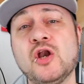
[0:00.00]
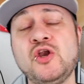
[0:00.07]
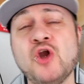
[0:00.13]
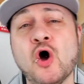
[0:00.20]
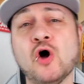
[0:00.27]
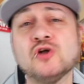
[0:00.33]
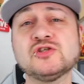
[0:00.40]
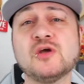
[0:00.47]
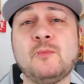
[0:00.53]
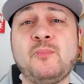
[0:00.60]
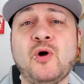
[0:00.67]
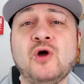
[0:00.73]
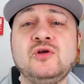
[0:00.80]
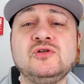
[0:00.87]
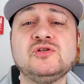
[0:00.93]

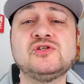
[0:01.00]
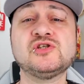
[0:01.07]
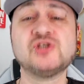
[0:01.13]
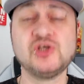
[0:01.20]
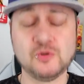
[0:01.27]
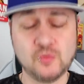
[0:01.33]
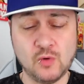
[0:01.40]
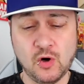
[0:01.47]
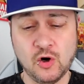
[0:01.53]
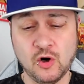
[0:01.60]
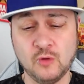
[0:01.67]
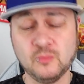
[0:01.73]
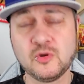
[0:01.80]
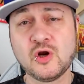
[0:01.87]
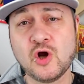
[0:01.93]
0.2
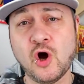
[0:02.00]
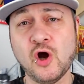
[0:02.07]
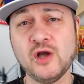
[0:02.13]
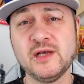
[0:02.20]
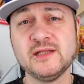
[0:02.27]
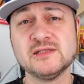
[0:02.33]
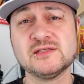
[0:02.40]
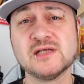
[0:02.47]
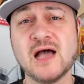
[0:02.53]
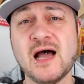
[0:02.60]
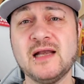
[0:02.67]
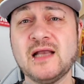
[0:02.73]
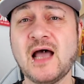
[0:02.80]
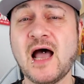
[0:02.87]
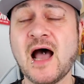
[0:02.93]
ohm coil
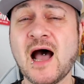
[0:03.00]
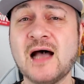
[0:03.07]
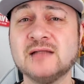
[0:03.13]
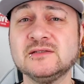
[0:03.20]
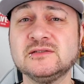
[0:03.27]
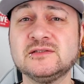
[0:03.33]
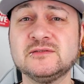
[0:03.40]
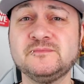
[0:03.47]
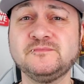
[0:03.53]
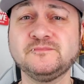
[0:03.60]
inside, and